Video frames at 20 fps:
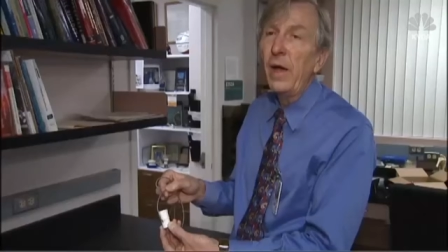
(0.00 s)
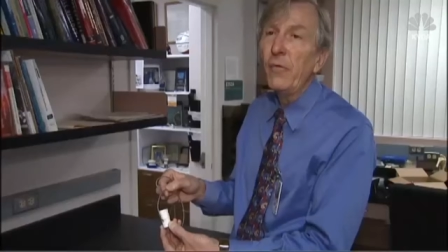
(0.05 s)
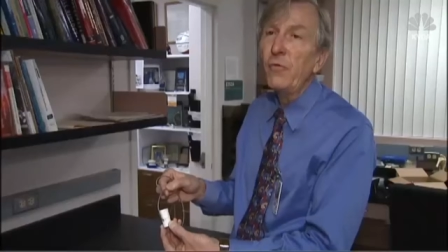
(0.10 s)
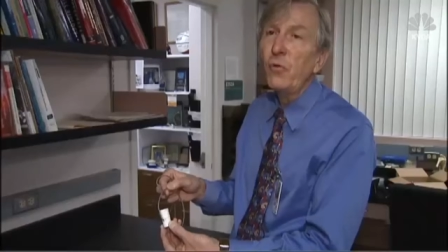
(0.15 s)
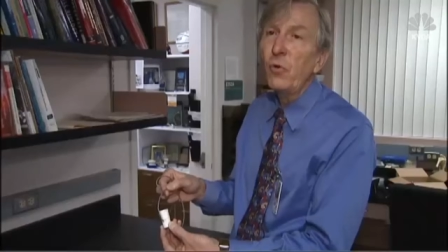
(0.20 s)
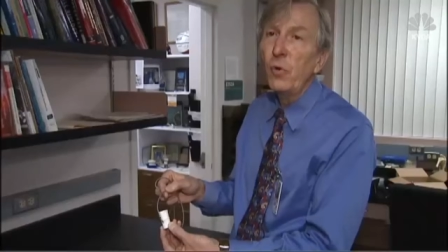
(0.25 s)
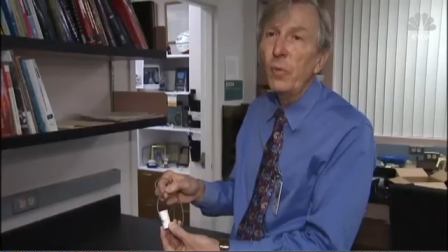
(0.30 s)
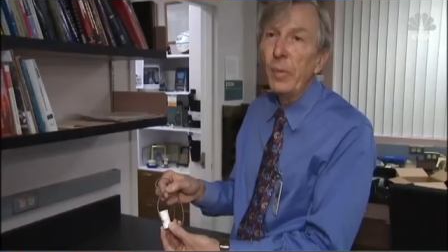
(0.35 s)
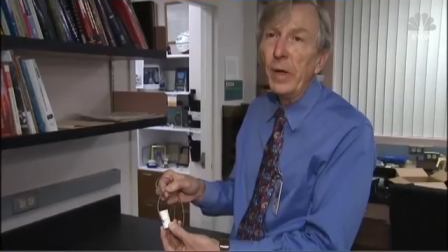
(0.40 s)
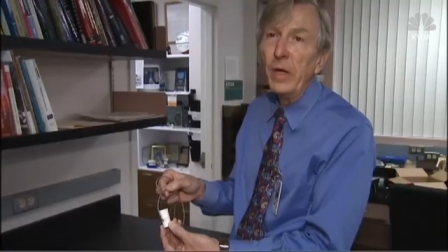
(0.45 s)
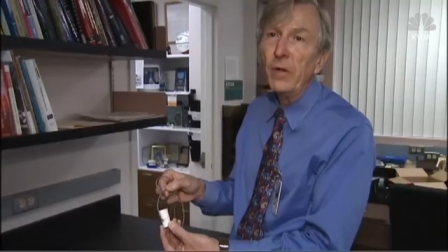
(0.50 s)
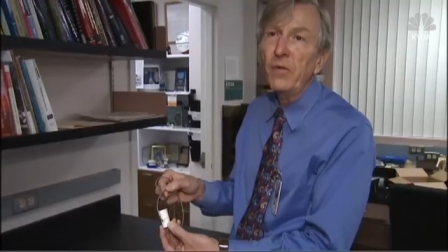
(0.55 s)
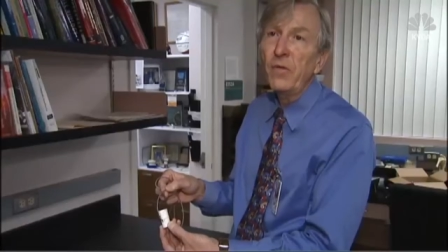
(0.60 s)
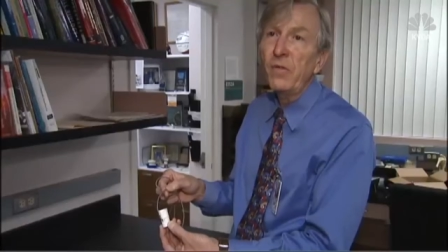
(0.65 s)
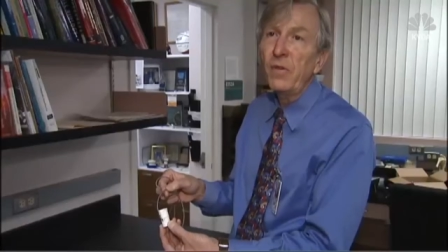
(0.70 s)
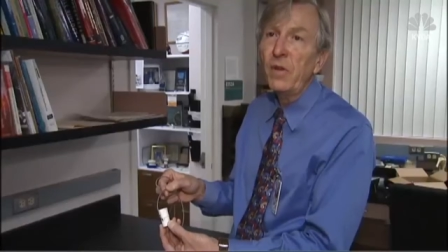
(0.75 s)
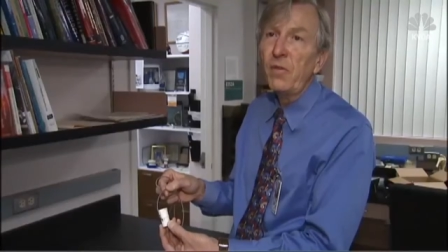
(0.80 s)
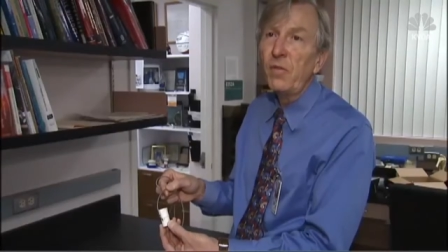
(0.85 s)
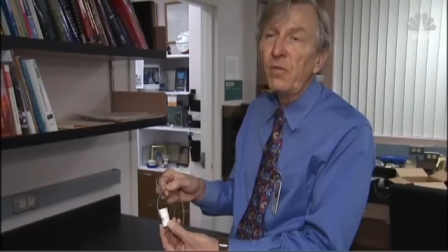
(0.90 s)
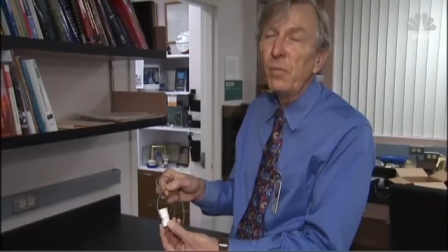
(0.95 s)
After about
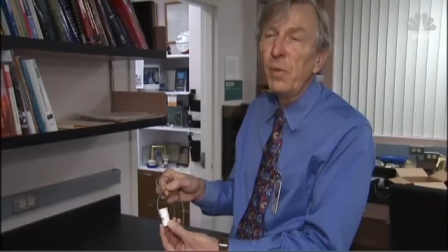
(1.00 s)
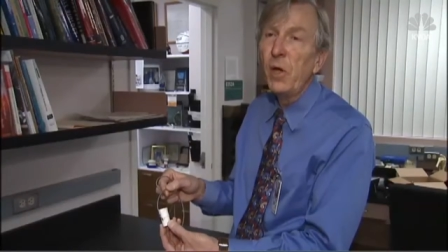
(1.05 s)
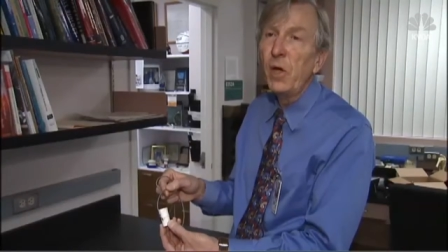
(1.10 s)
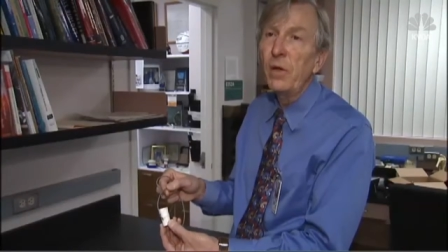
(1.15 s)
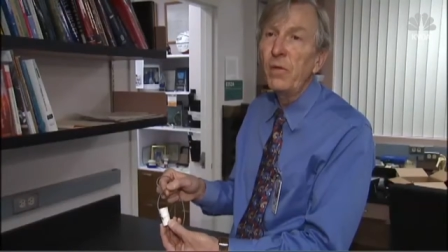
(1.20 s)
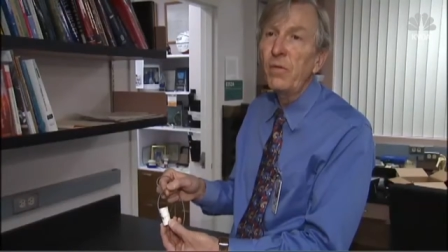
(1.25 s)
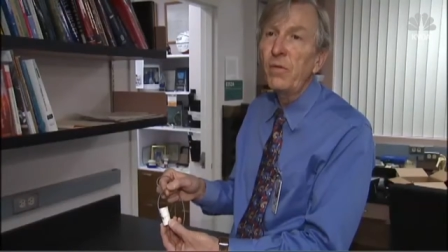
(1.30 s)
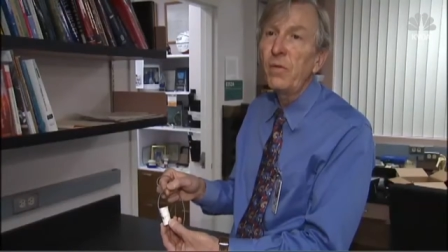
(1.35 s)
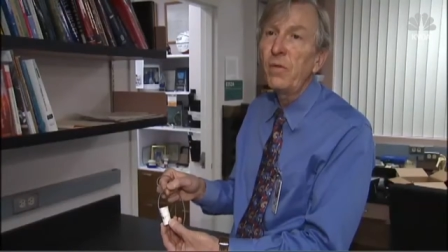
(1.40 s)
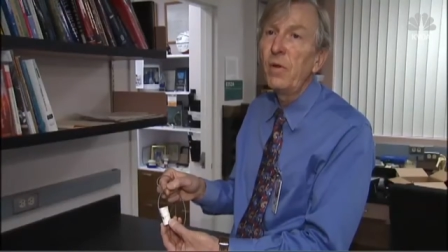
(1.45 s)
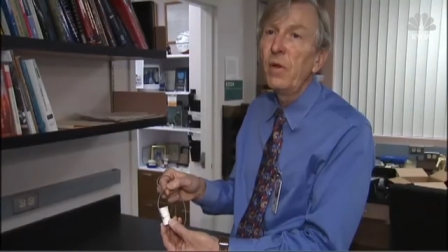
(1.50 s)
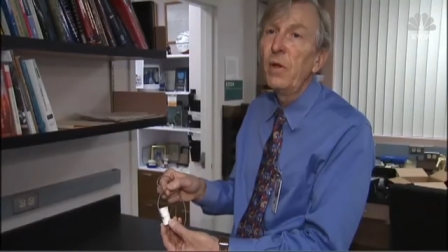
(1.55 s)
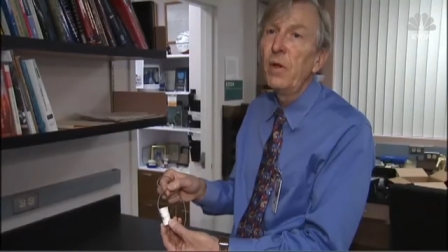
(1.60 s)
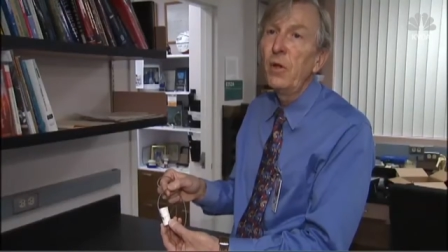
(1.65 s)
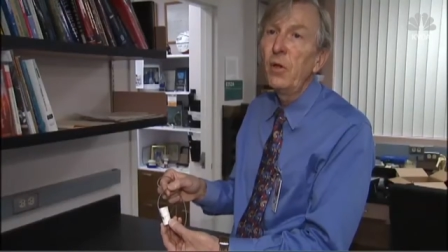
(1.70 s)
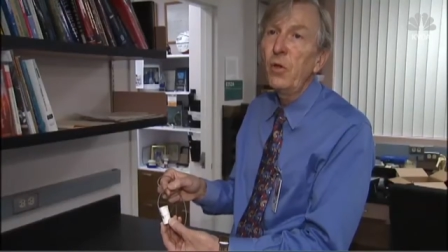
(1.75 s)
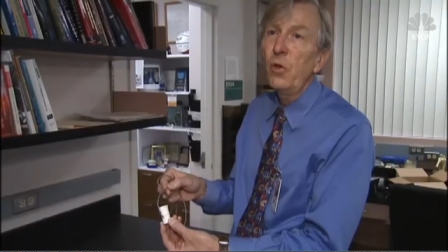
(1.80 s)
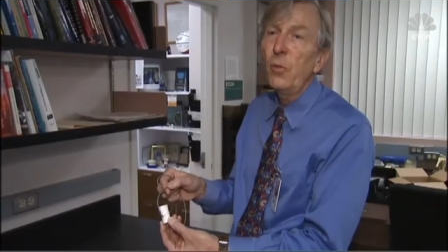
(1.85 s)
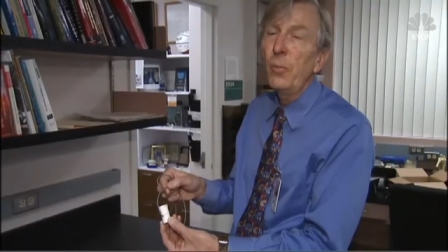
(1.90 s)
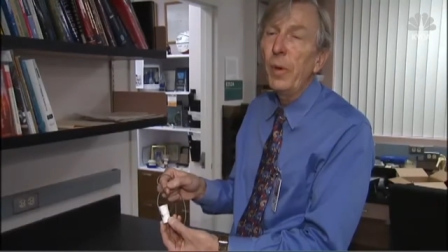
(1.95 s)
six months,
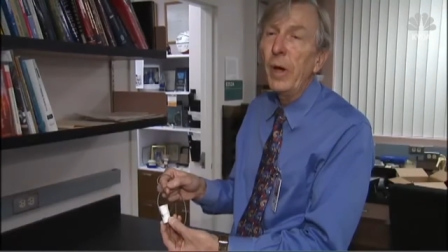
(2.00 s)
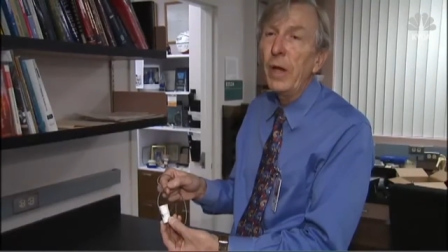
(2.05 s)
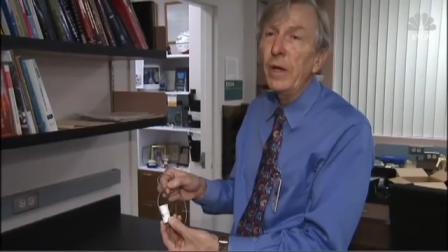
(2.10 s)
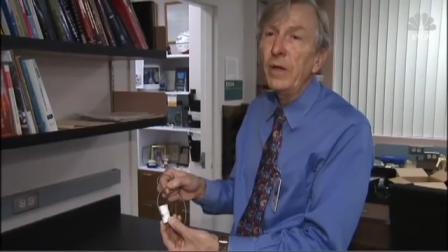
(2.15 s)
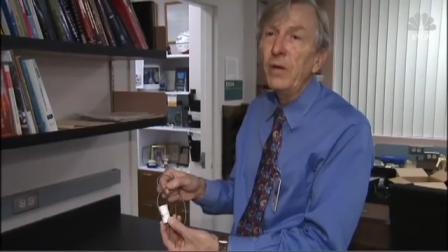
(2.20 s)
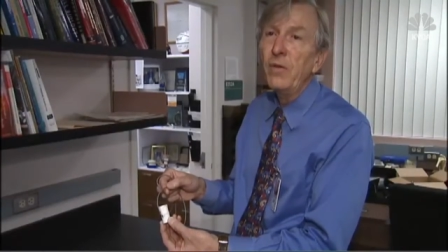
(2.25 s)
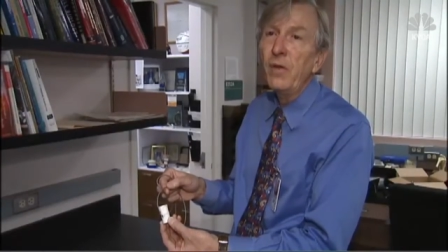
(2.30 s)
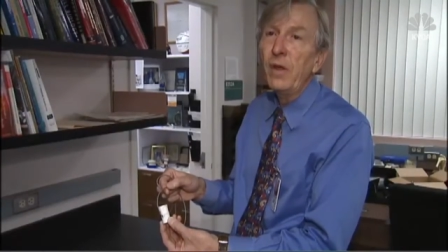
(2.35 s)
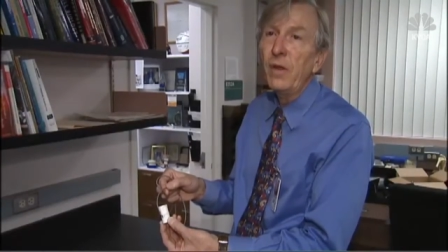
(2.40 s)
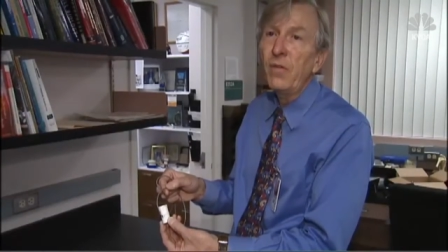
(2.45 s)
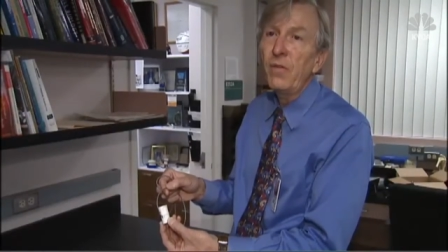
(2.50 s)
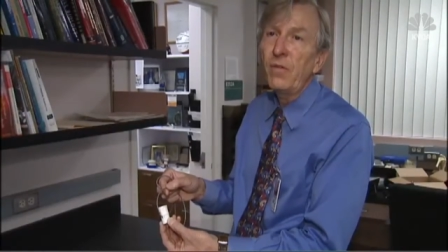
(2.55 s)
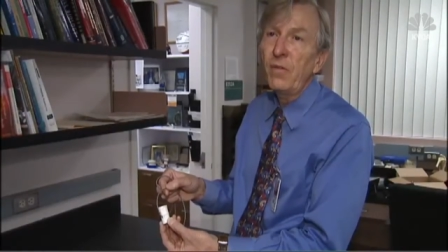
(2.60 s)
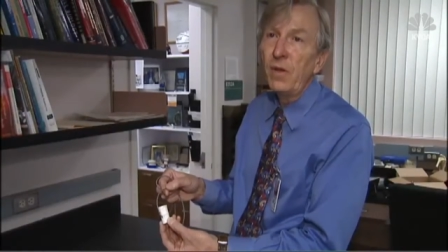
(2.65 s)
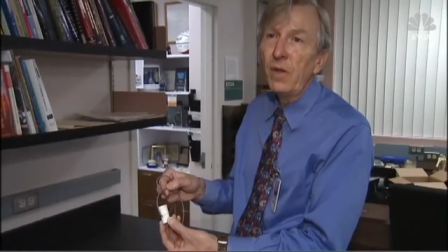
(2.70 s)
your body tends